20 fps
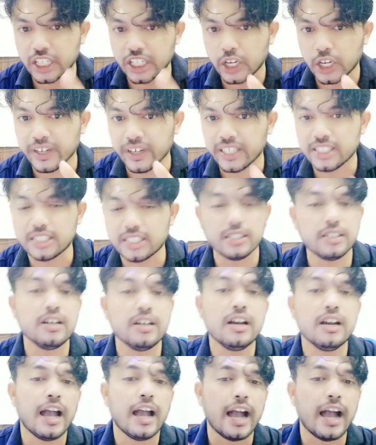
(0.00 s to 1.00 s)
a quitter.
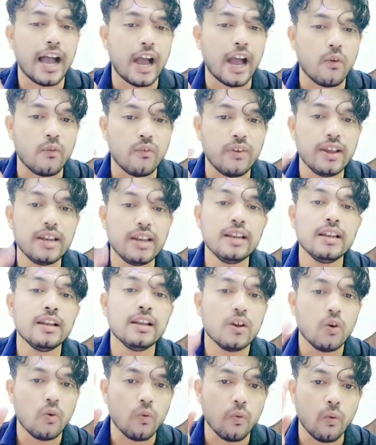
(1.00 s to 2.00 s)
I will
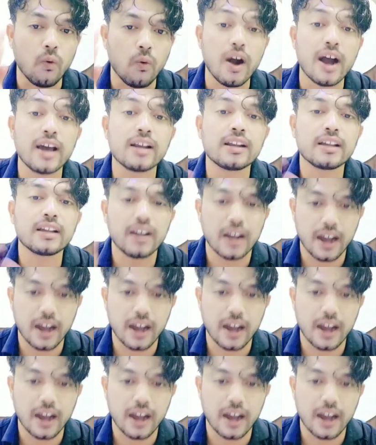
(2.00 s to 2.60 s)
work